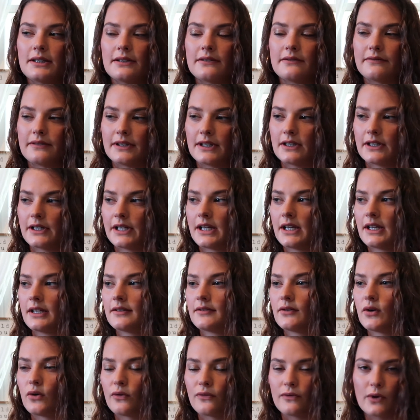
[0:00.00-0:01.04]
very
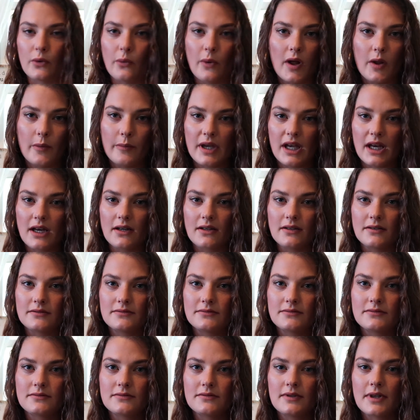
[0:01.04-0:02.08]
overwhelming
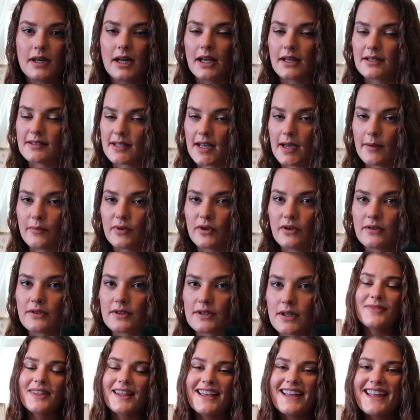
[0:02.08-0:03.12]
examples.